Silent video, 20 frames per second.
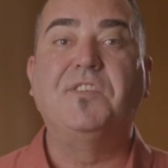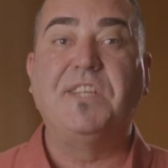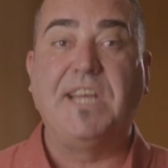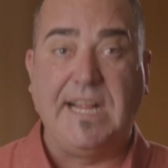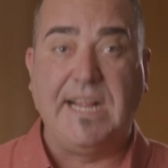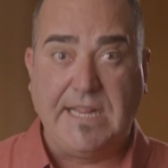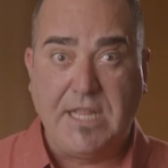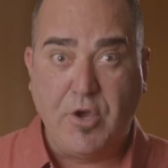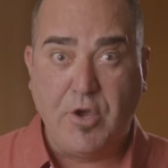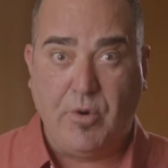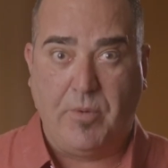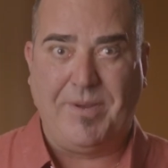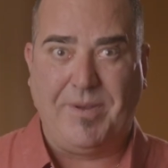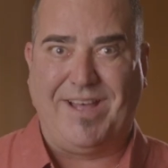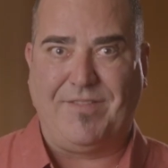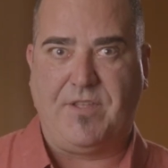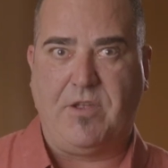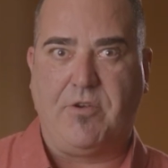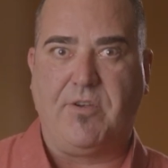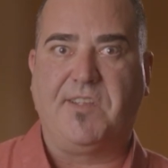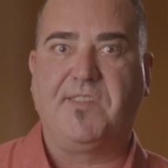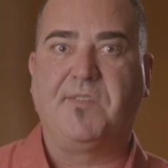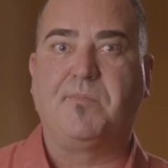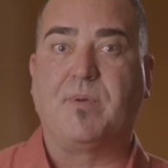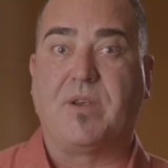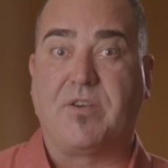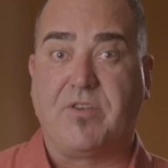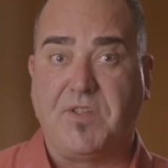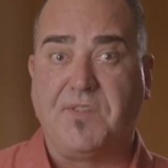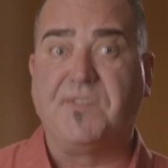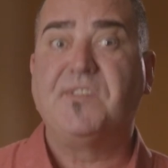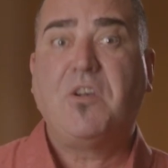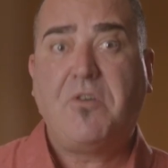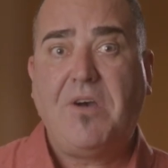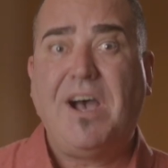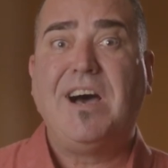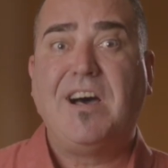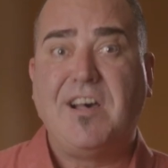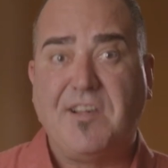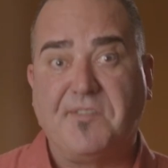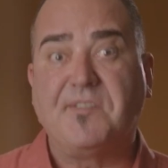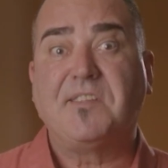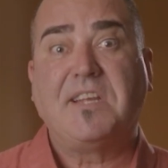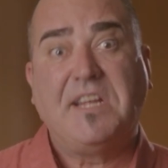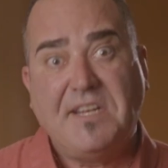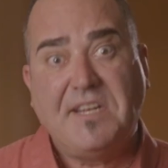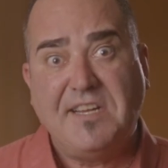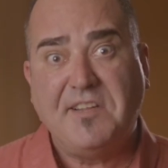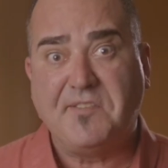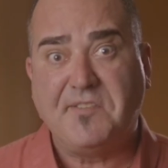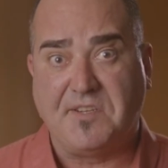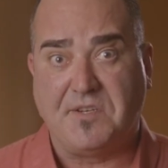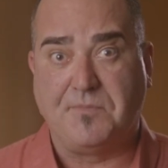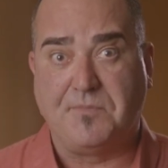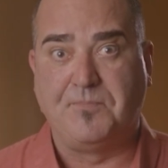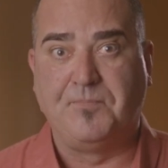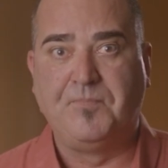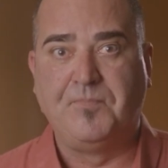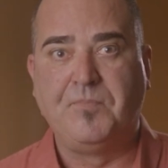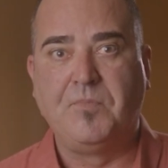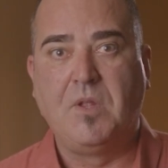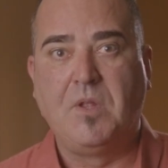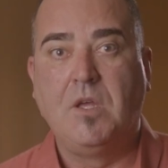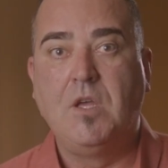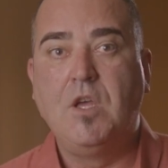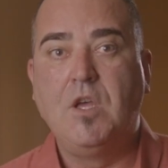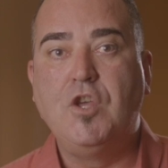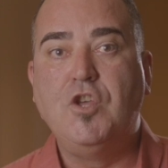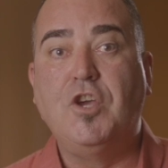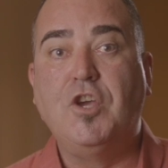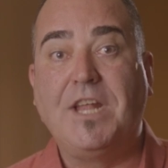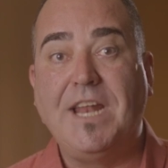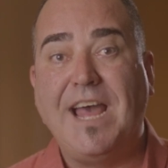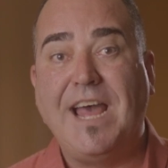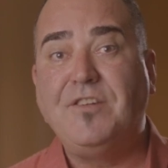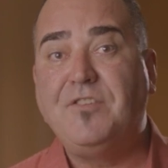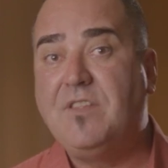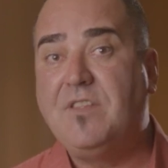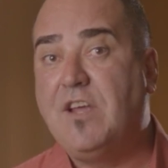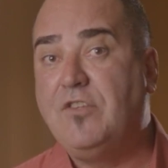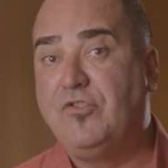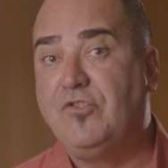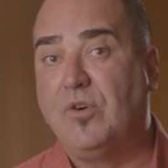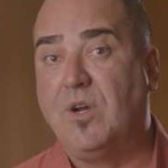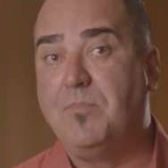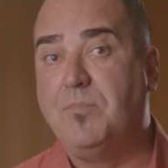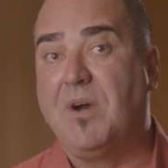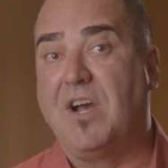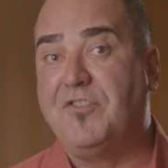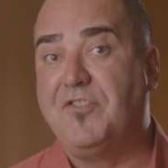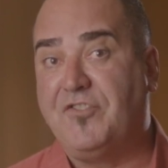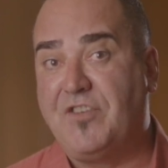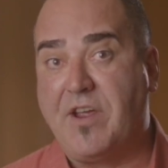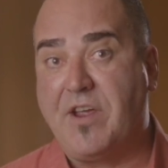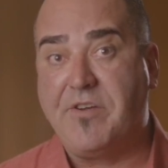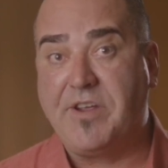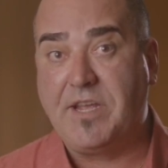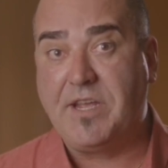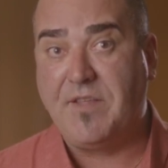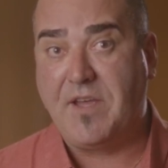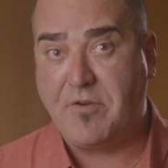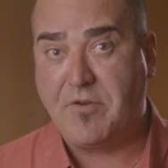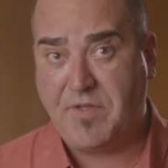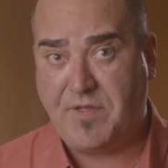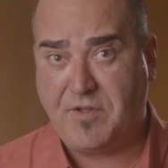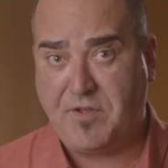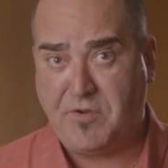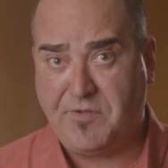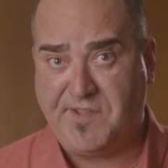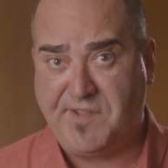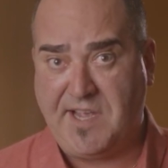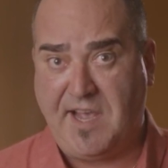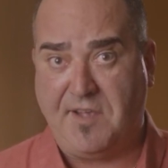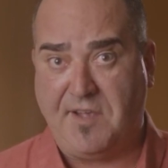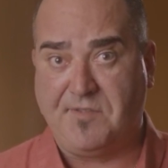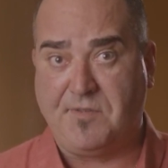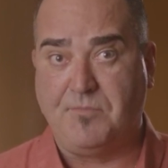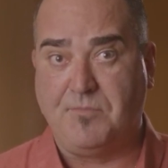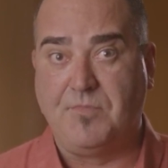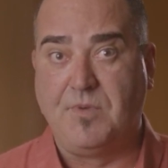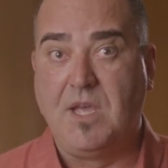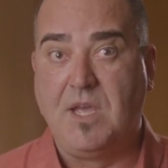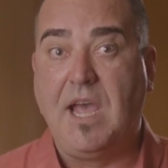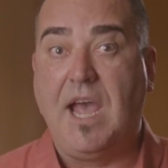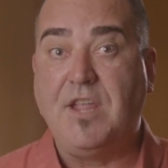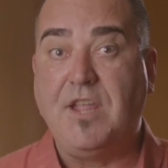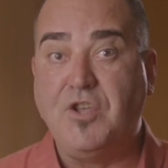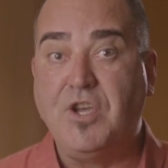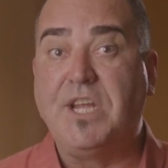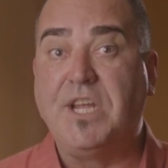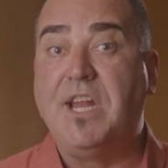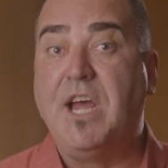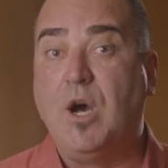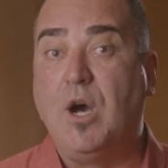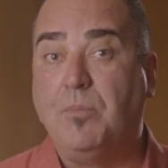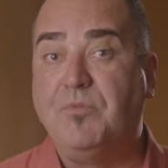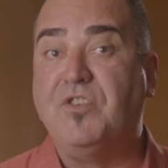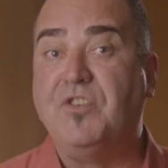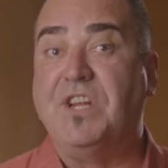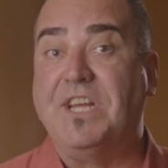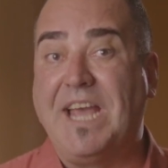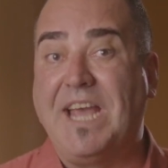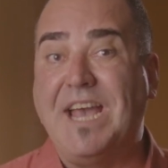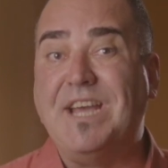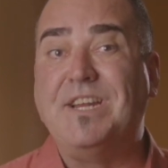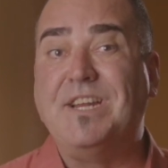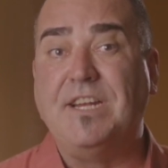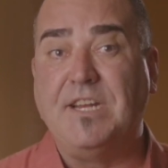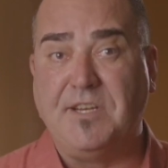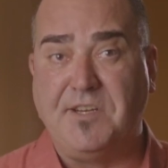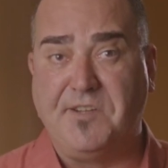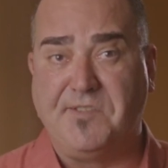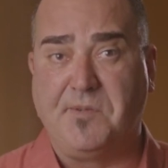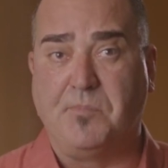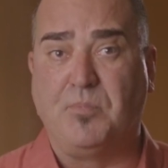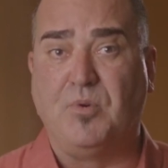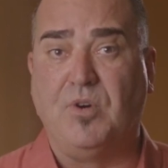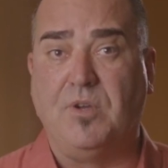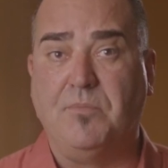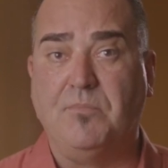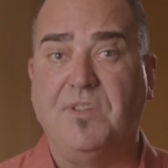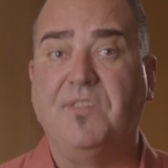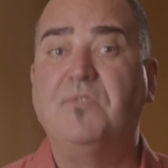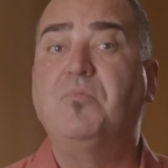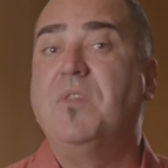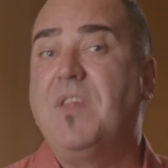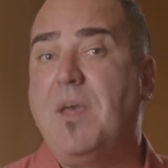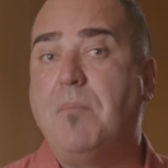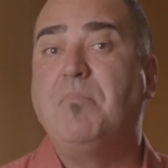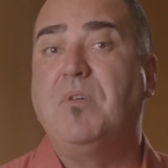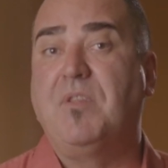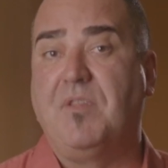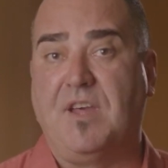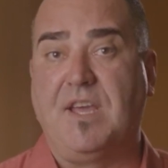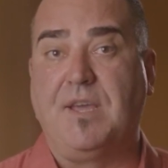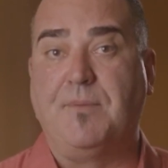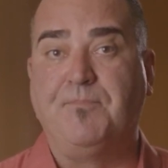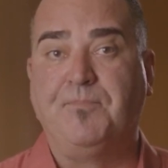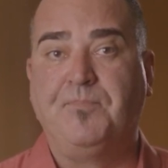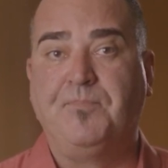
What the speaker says: tell you about their experience, so ask and listen. You can add to their joy by sharing their enthusiasm, and you can help to negate any disappointments with empathy.